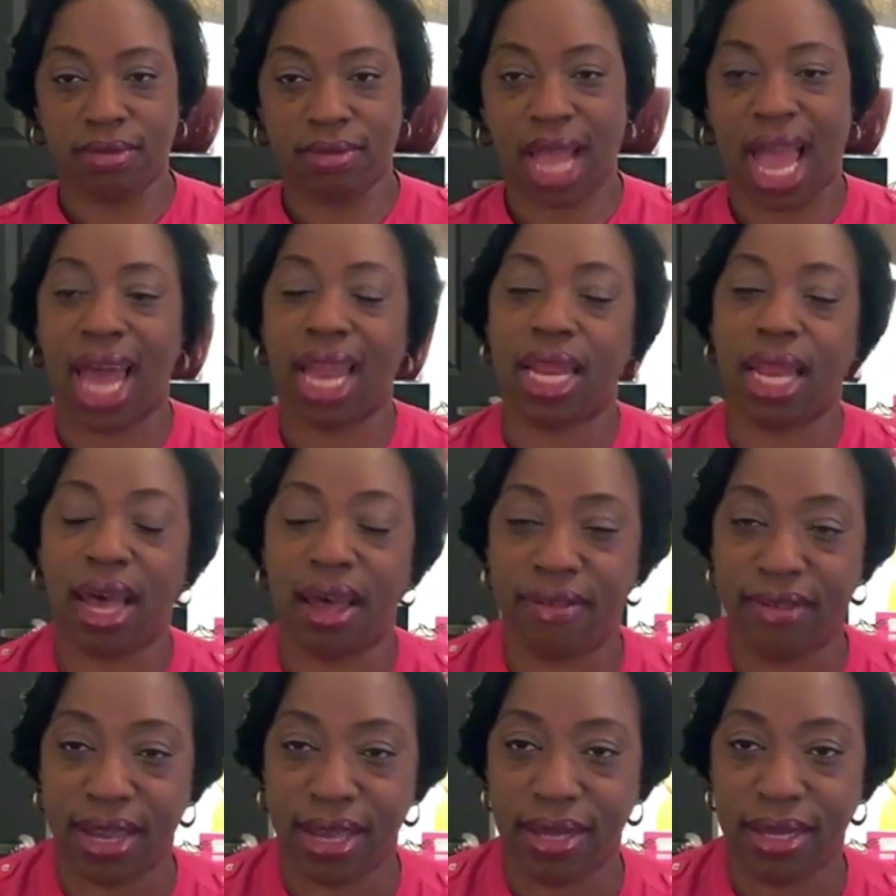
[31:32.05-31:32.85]
I
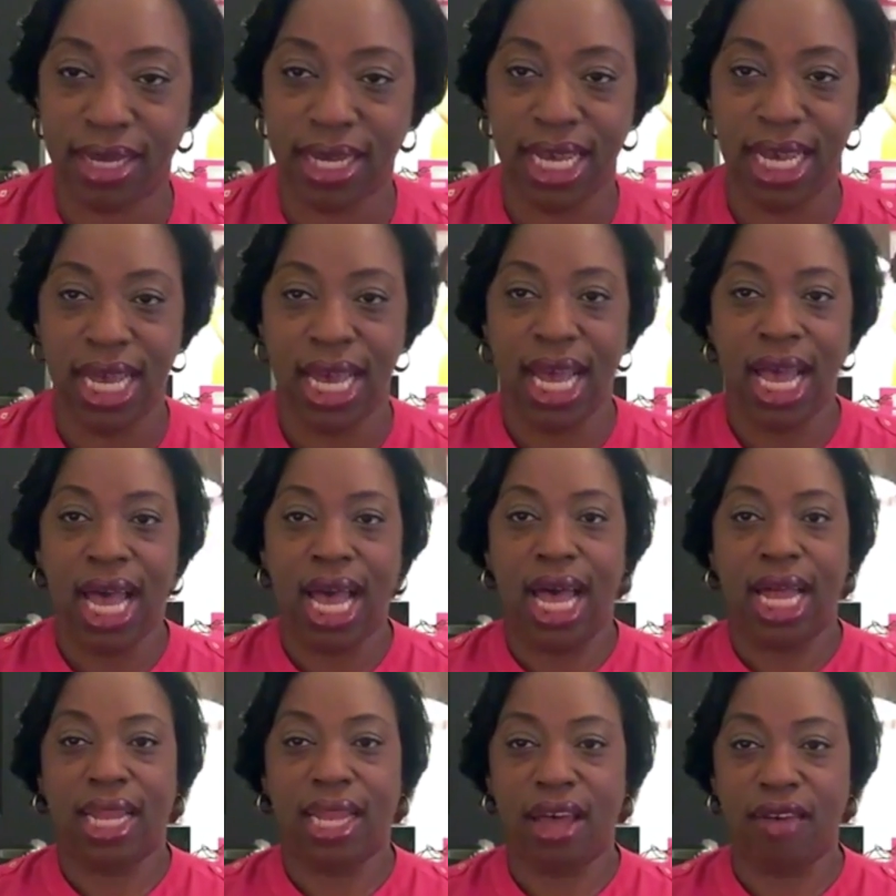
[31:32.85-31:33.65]
love it.
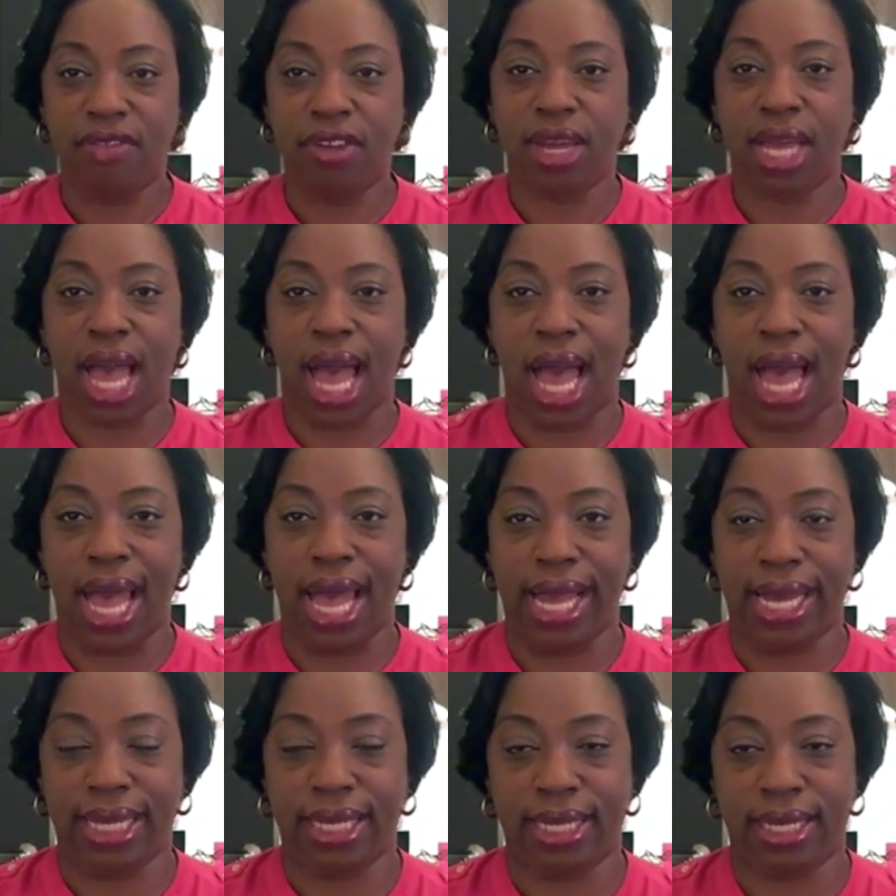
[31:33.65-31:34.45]
I love you
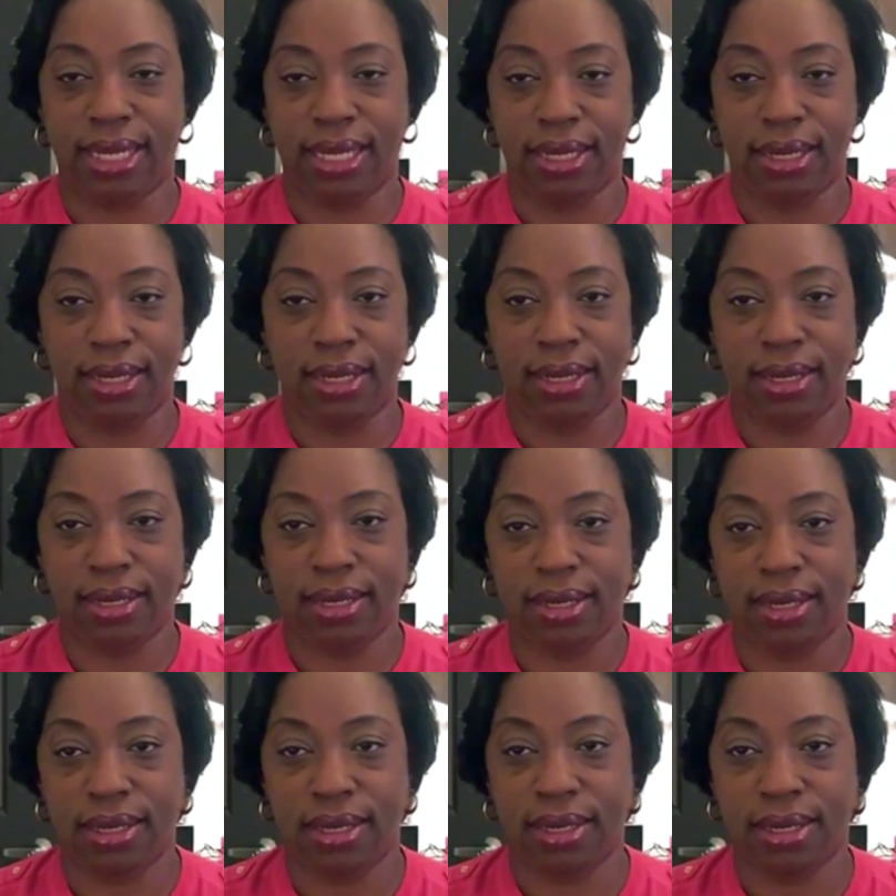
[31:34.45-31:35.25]
guys.
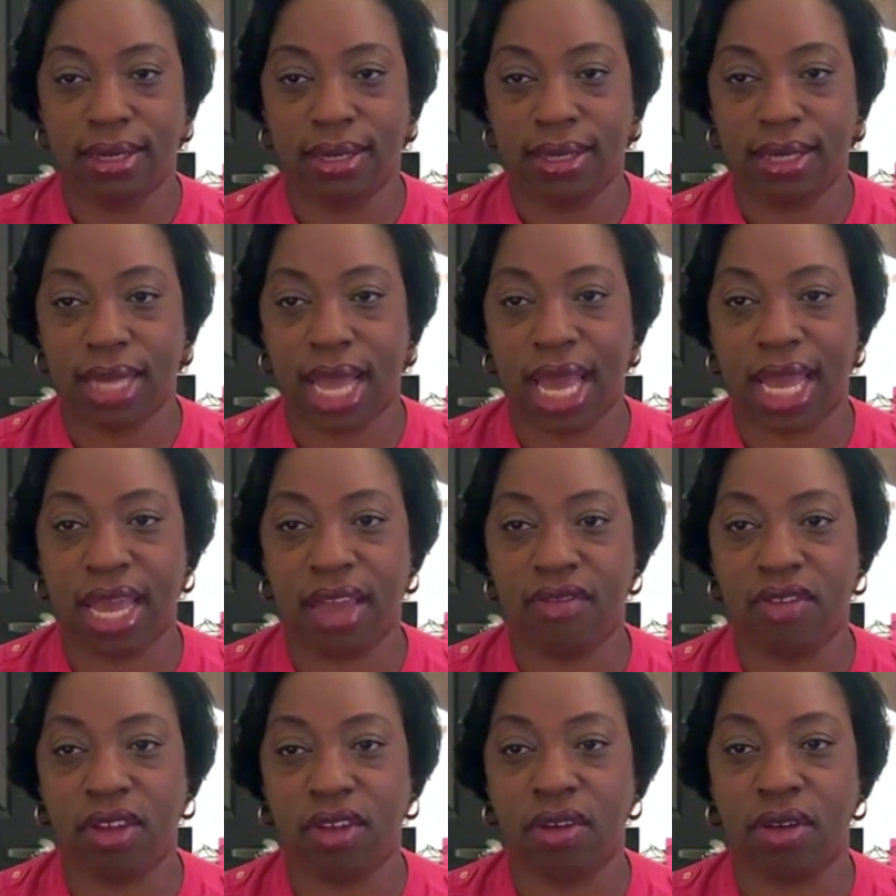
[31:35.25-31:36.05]
I'll
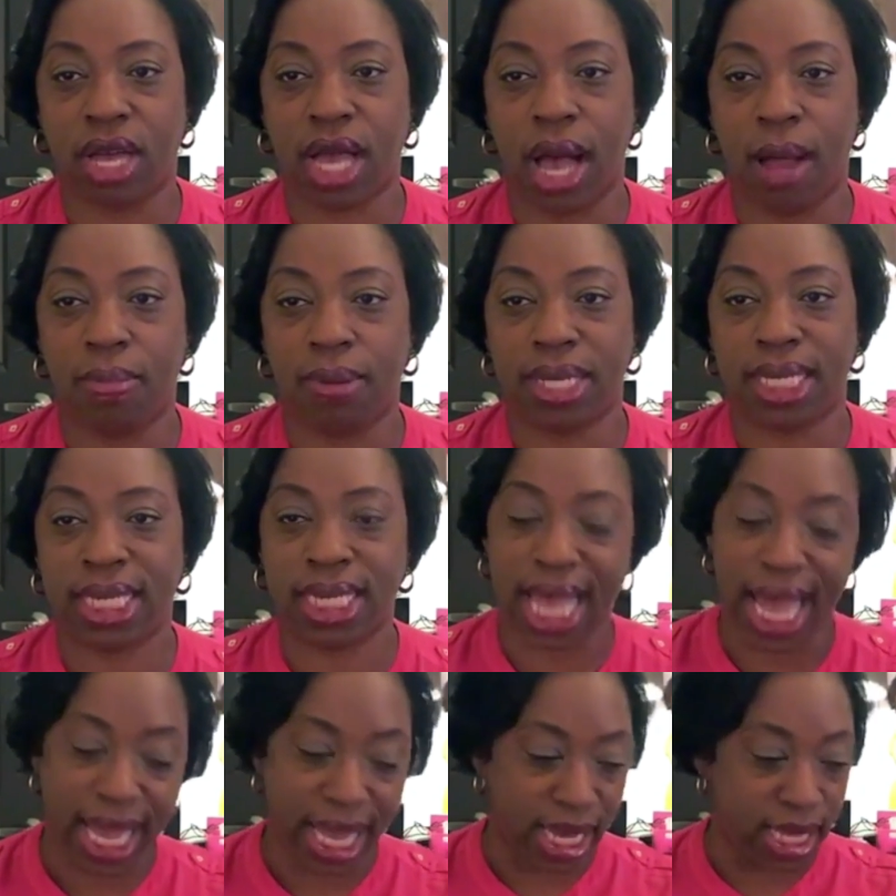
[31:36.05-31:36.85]
give you a couple of
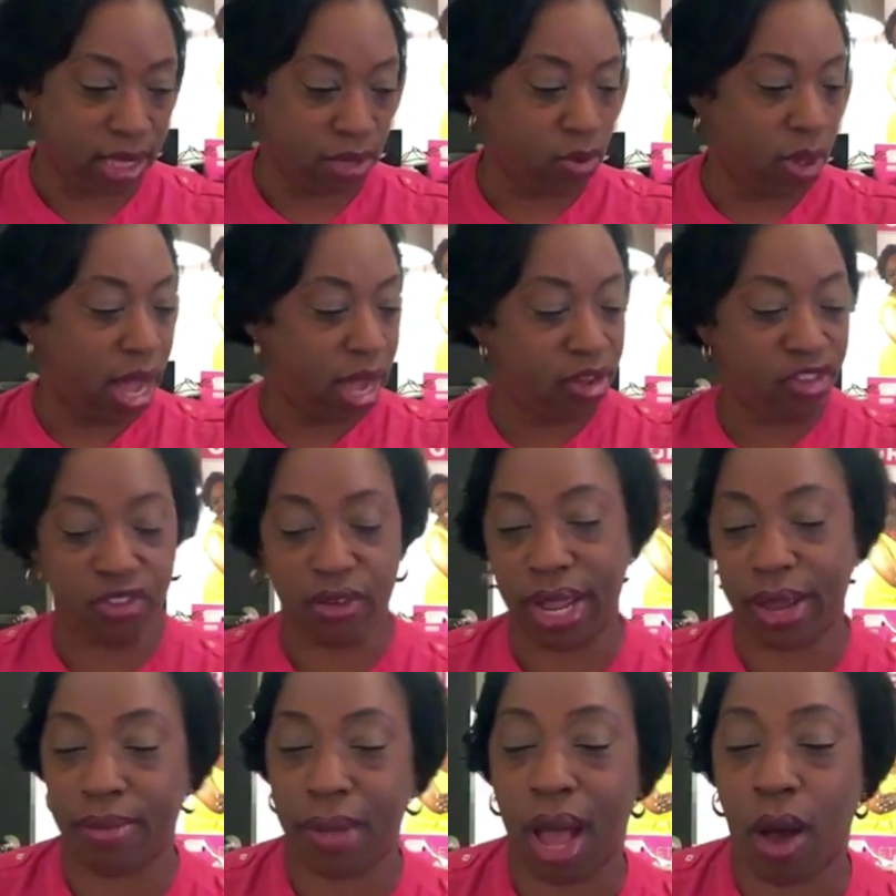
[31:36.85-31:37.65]
seconds while I
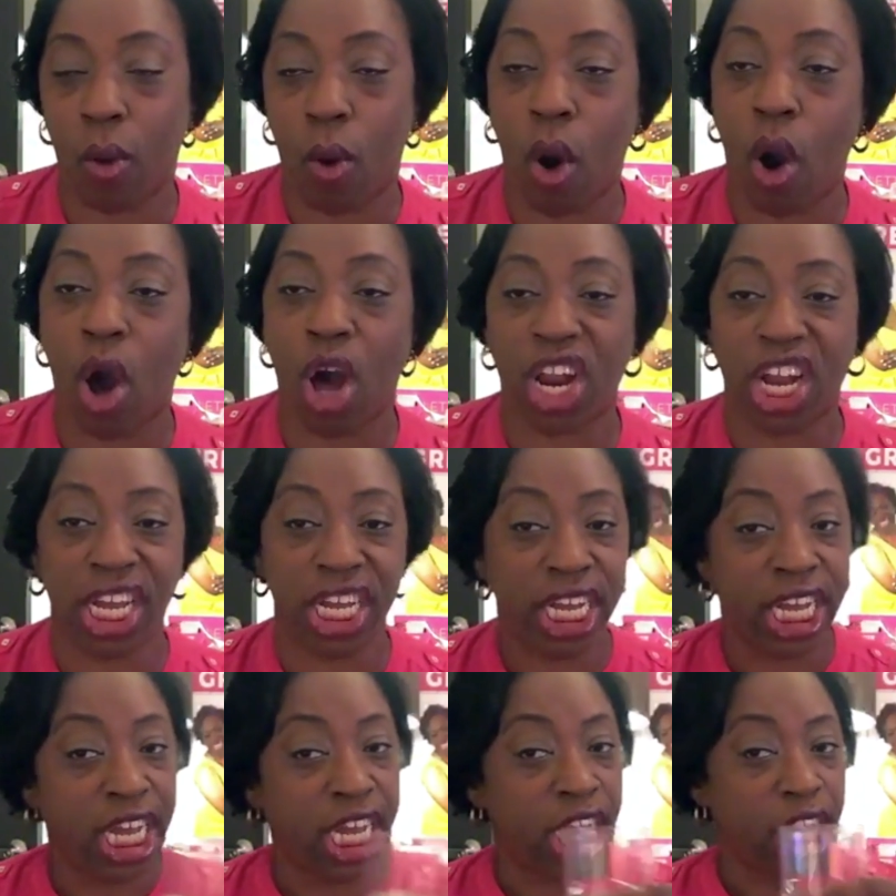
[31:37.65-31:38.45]
drink my water.
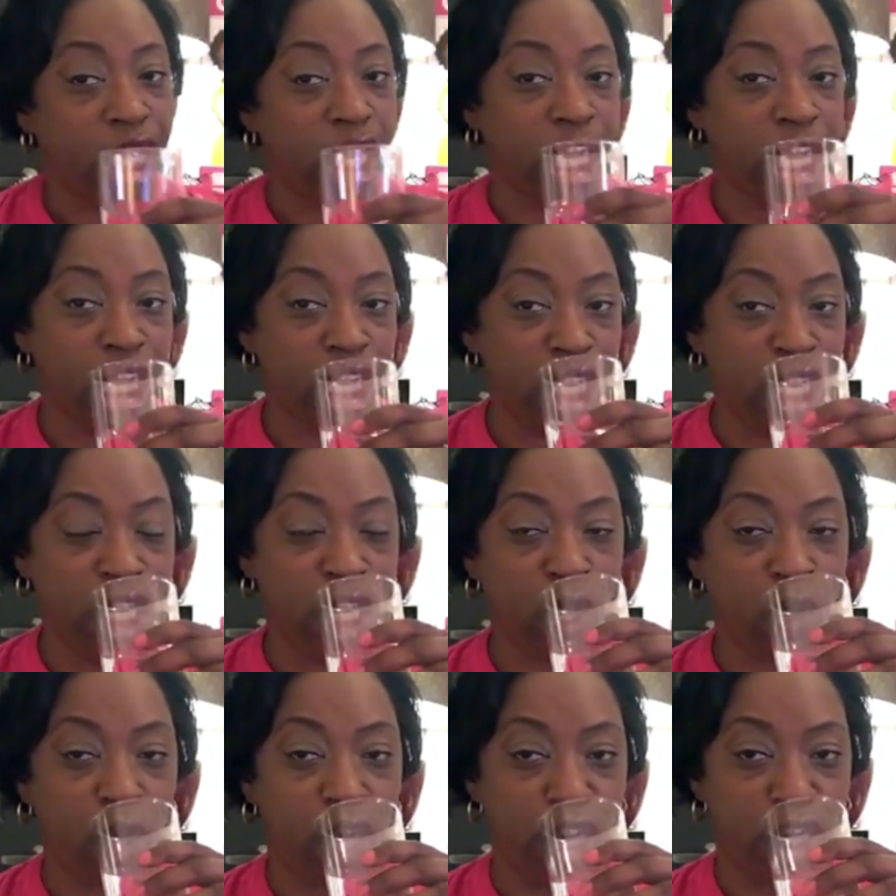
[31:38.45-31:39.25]
Any
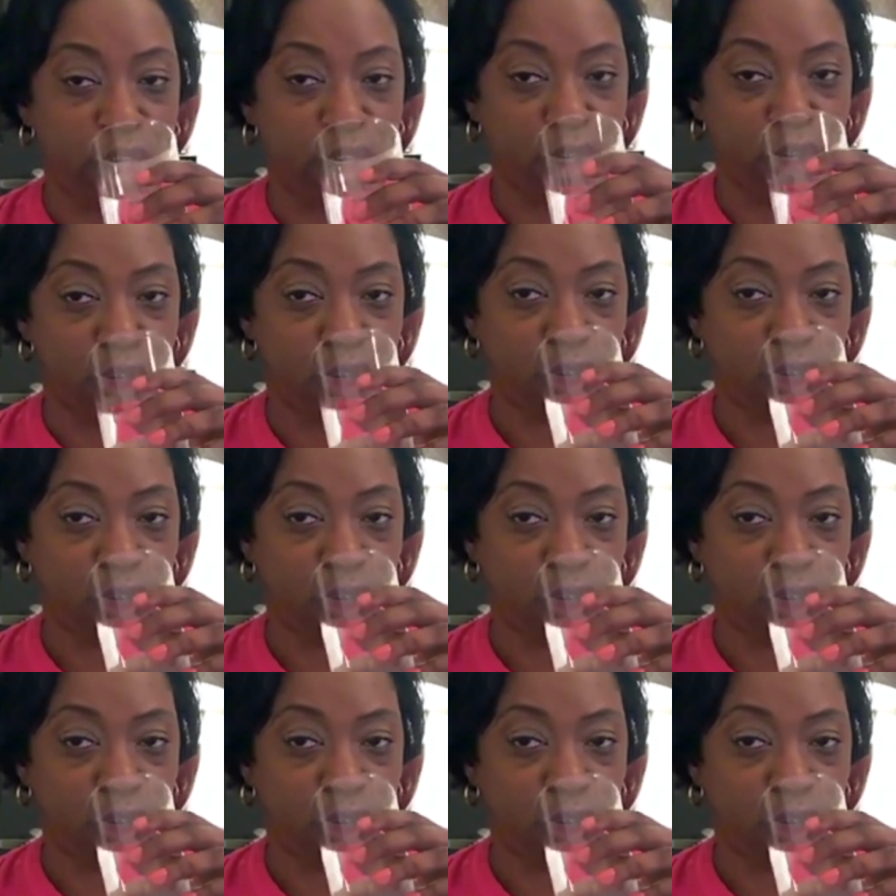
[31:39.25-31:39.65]
questions?